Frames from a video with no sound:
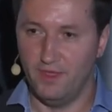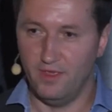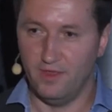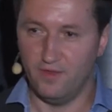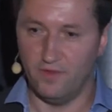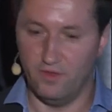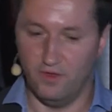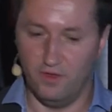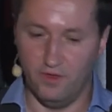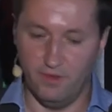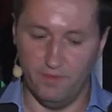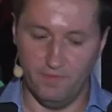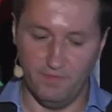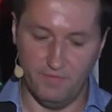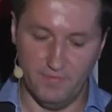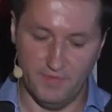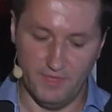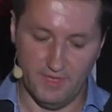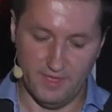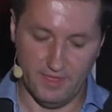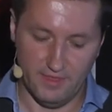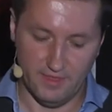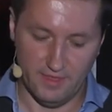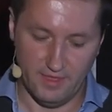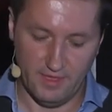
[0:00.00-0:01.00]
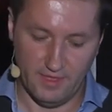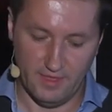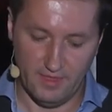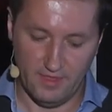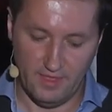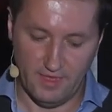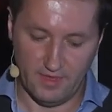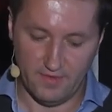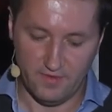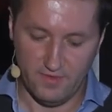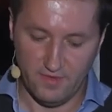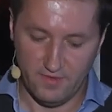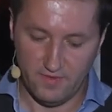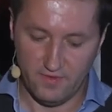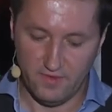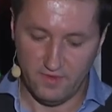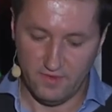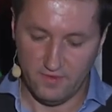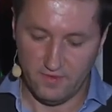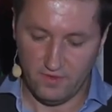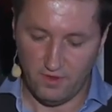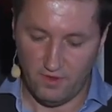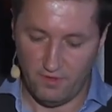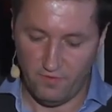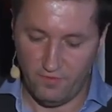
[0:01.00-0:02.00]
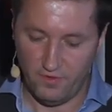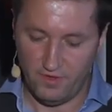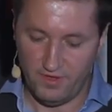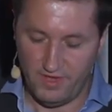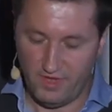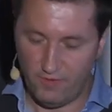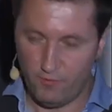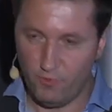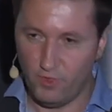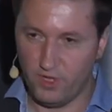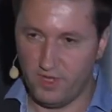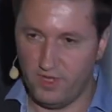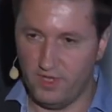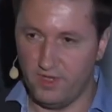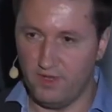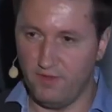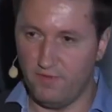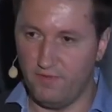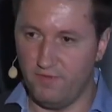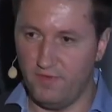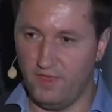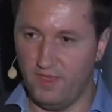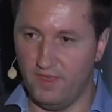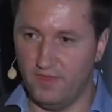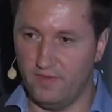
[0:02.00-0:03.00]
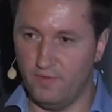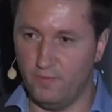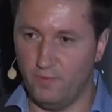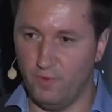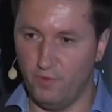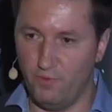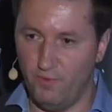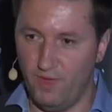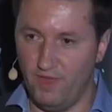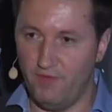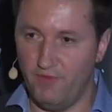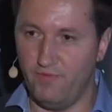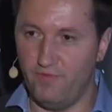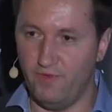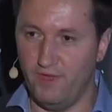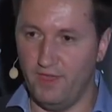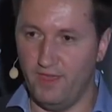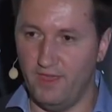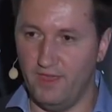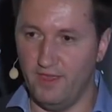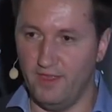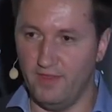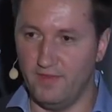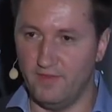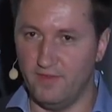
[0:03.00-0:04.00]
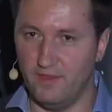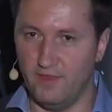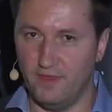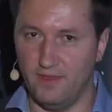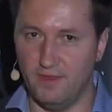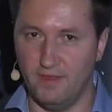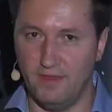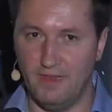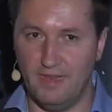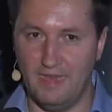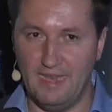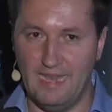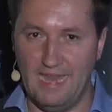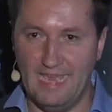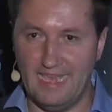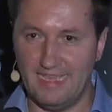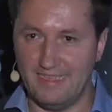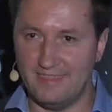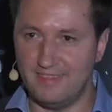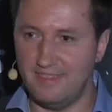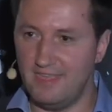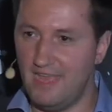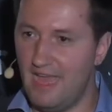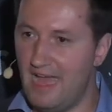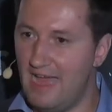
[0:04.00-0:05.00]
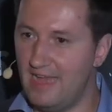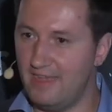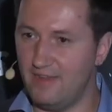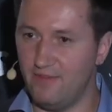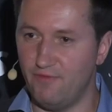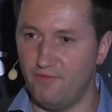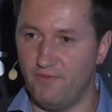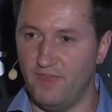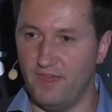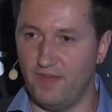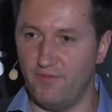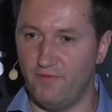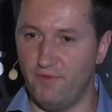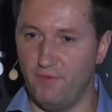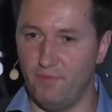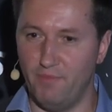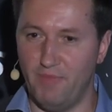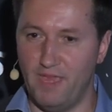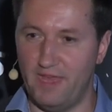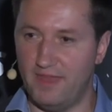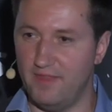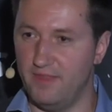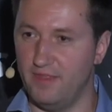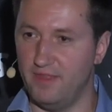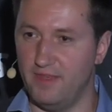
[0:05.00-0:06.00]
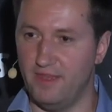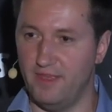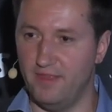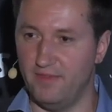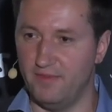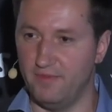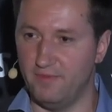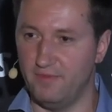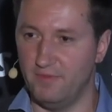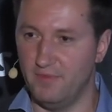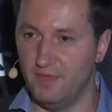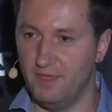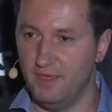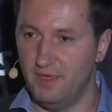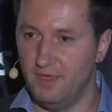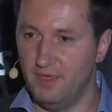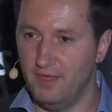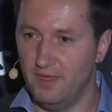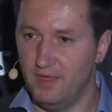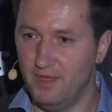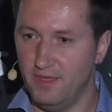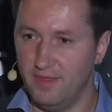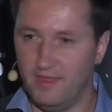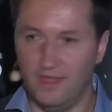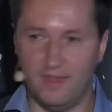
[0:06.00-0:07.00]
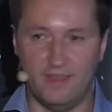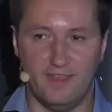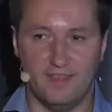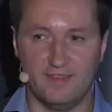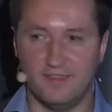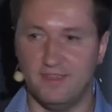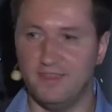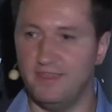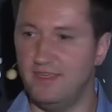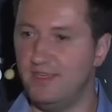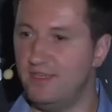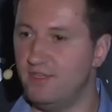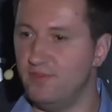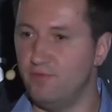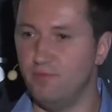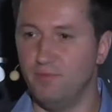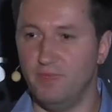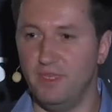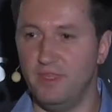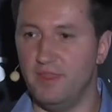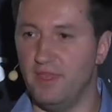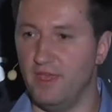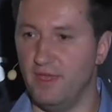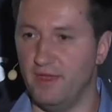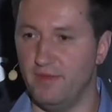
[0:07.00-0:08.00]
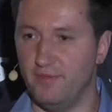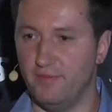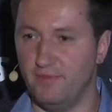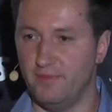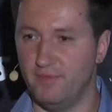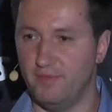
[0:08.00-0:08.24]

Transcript: So the existence of a network interface with Wi-Fi is a legacy artifact from back in the days. That doesn't need to be there.